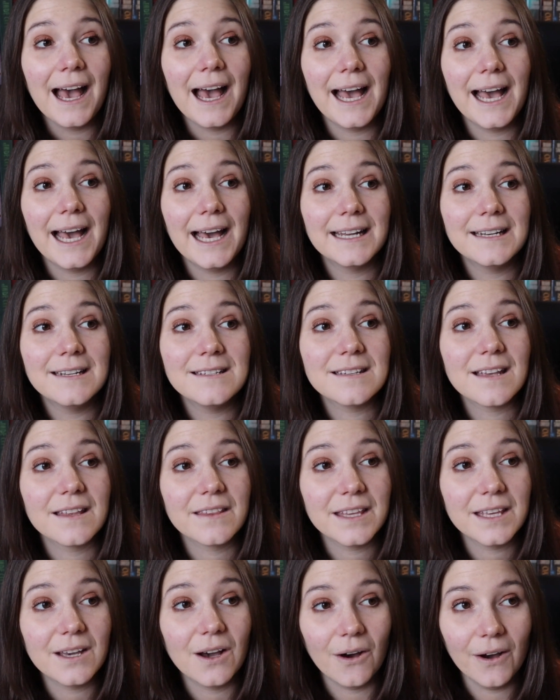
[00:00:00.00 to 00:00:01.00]
And
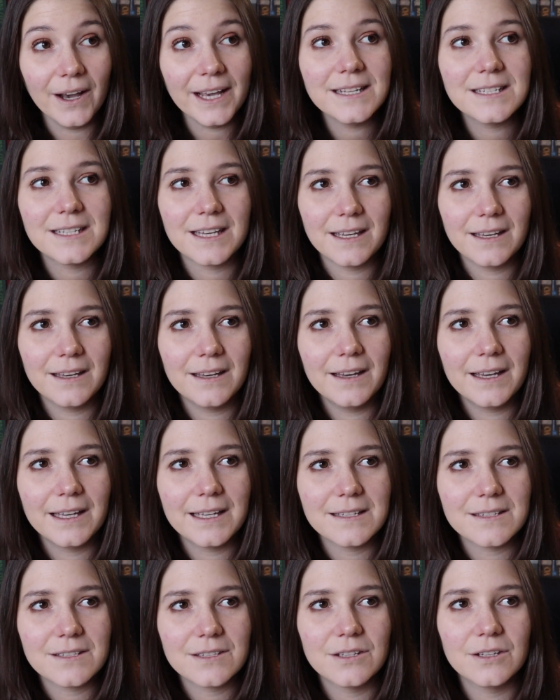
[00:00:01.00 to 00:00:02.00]
the idea
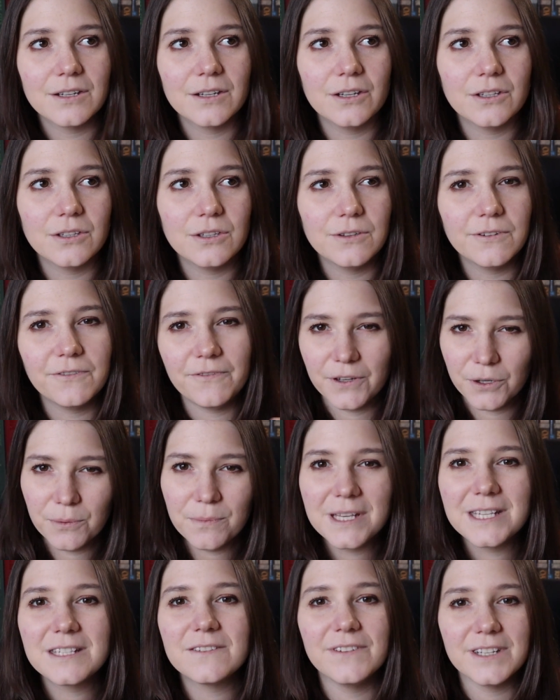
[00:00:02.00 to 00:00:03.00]
is that you
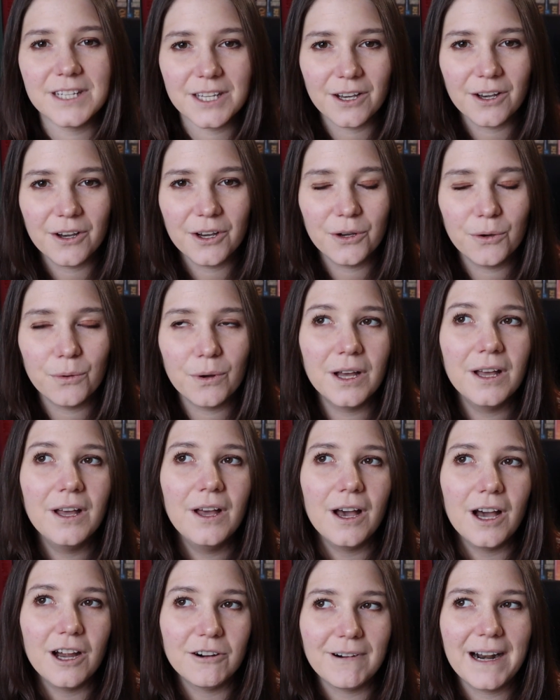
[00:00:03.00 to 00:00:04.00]
film this video
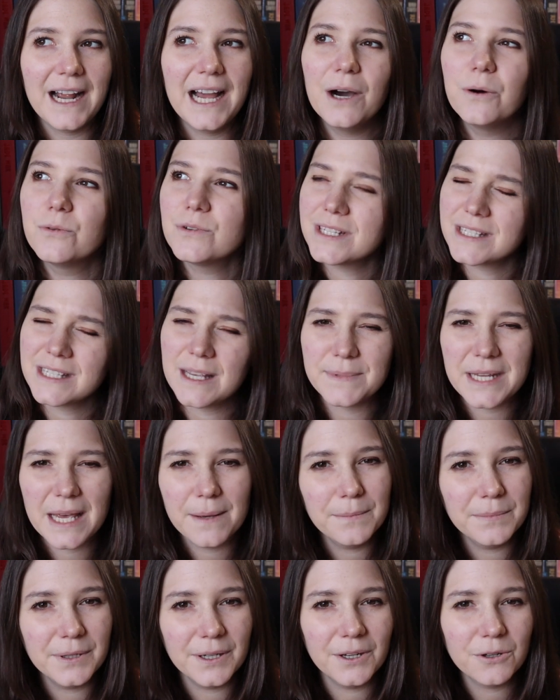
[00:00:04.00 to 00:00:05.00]
around
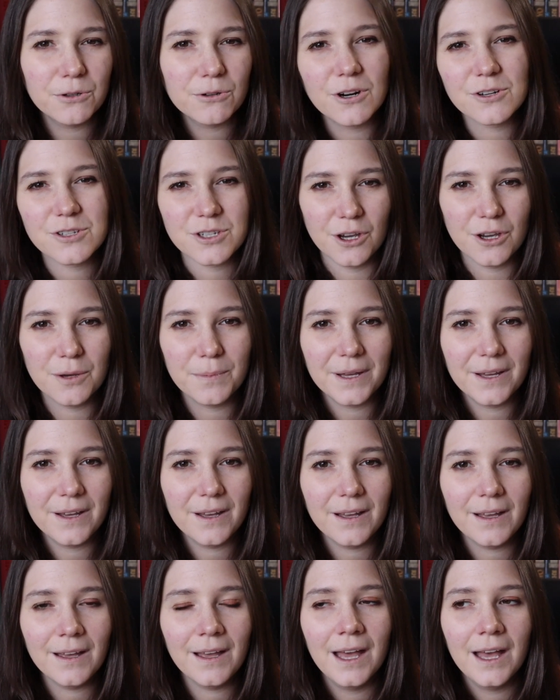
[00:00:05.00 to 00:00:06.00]
September or
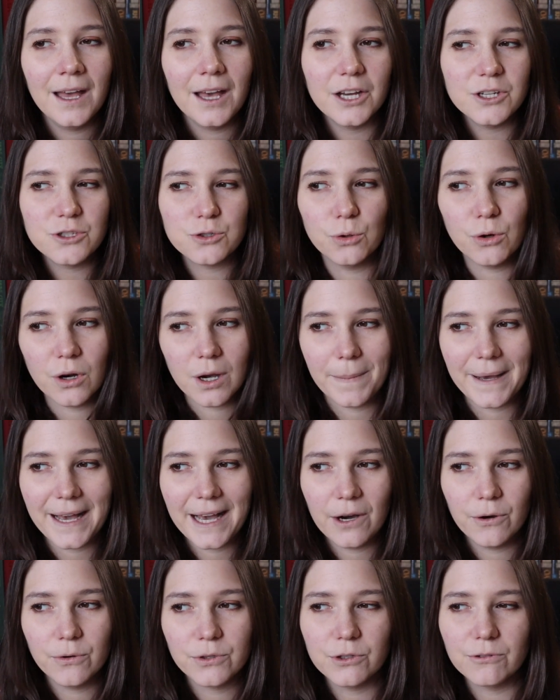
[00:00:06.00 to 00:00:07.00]
October and talk
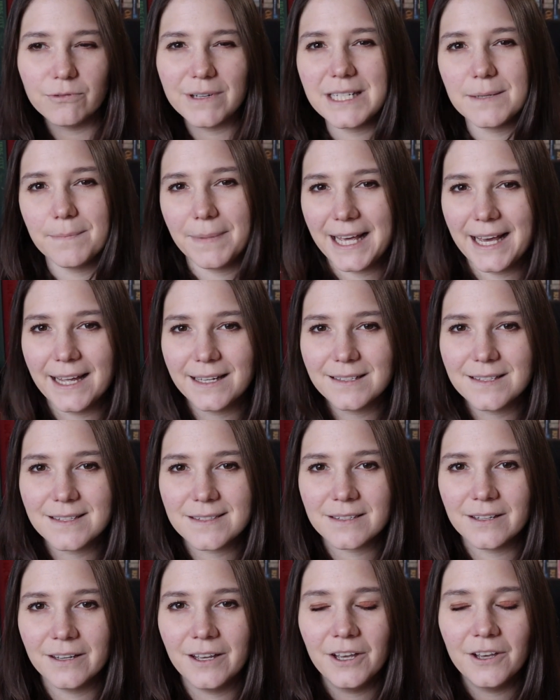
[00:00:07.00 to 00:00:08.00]
about your reading
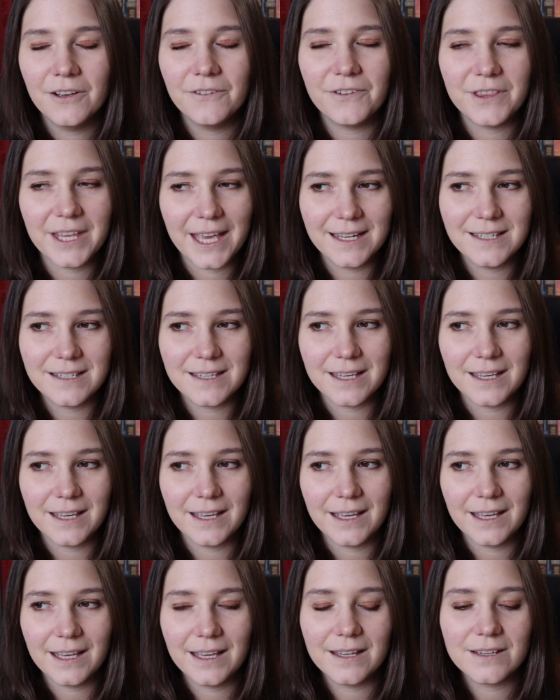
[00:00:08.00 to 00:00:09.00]
plans for the end of the
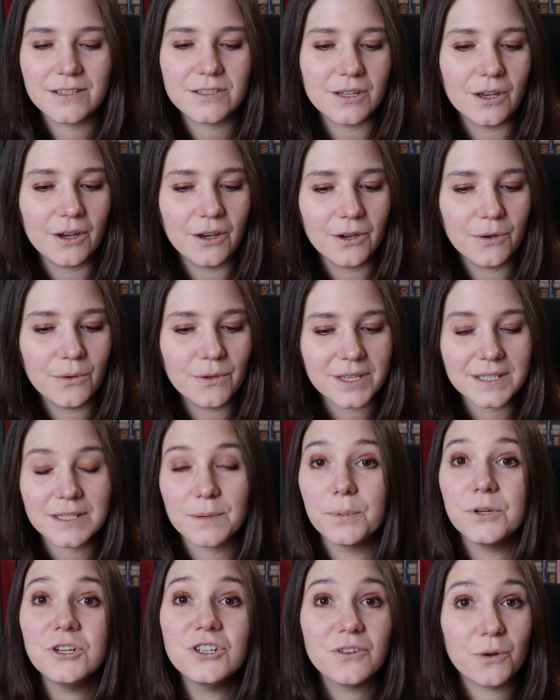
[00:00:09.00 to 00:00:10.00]
year. So there's
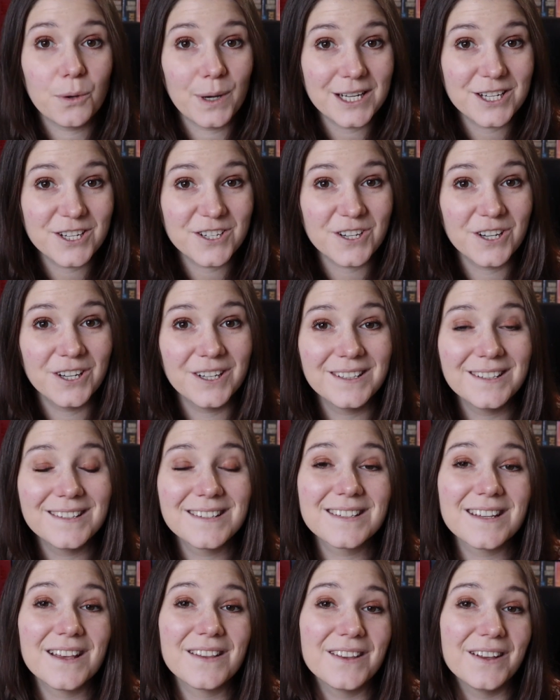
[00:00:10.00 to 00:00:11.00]
a bunch of
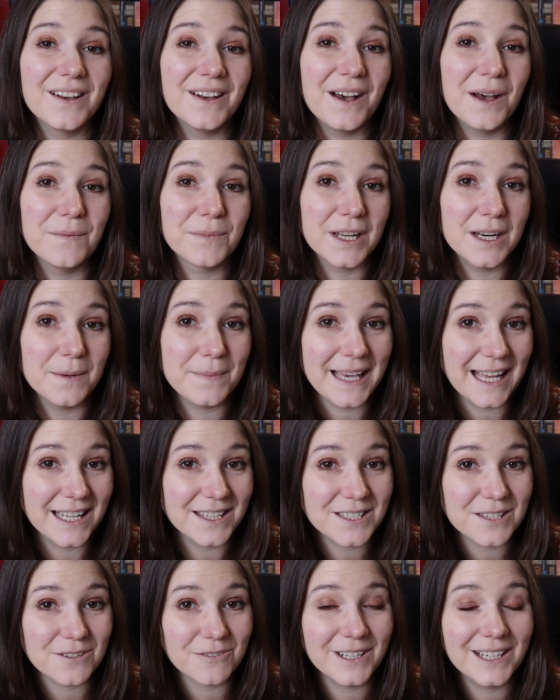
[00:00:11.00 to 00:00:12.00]
questions that I'm going to be
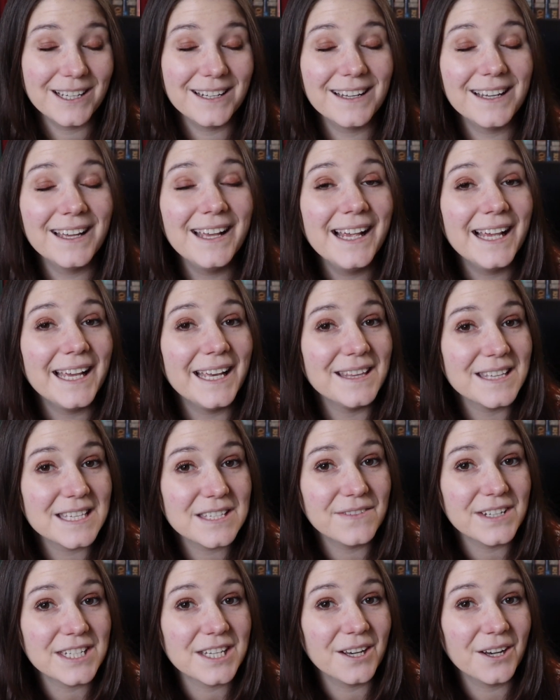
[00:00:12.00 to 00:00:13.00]
answering in
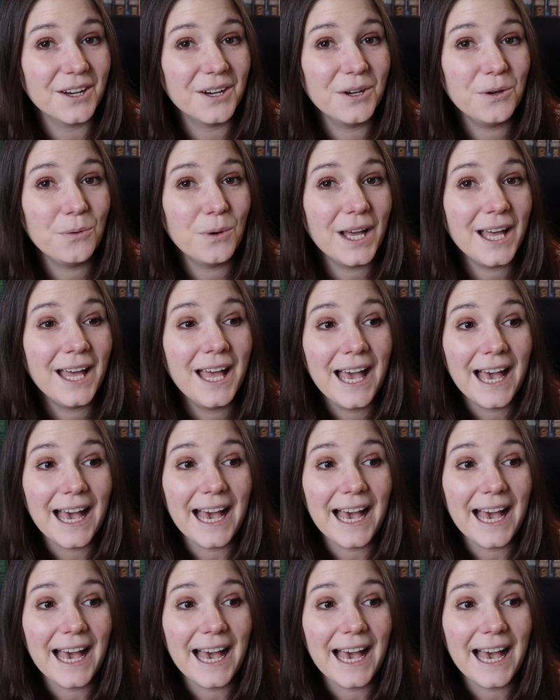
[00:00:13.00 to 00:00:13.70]
this video.